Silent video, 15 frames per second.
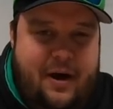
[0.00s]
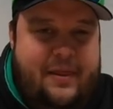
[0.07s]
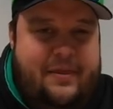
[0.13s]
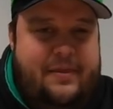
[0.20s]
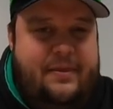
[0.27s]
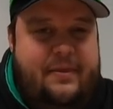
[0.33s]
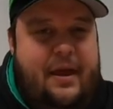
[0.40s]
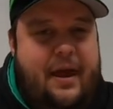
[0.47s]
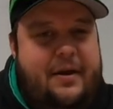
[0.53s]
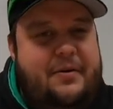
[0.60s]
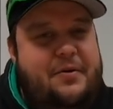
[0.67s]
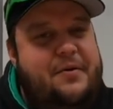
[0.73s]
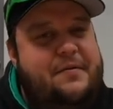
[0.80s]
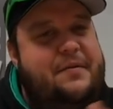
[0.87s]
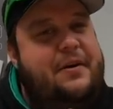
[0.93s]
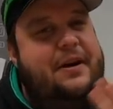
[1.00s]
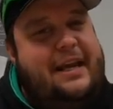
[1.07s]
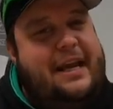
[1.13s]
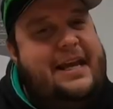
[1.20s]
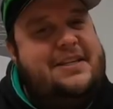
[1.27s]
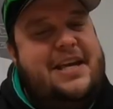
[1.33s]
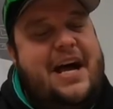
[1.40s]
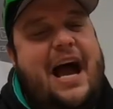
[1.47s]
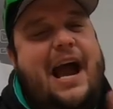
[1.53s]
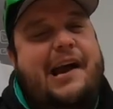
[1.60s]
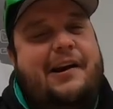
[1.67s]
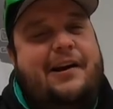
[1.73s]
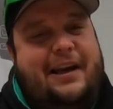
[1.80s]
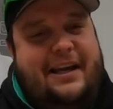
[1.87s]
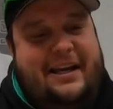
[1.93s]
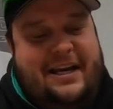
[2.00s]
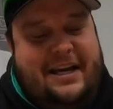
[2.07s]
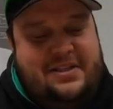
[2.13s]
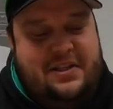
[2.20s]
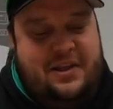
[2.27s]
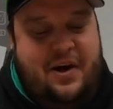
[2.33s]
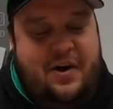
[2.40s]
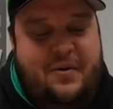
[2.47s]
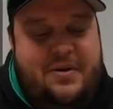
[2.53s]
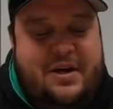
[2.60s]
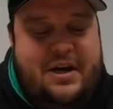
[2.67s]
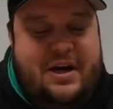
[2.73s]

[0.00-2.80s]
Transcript: I don't know if you're going to guess high or you're going to guess low,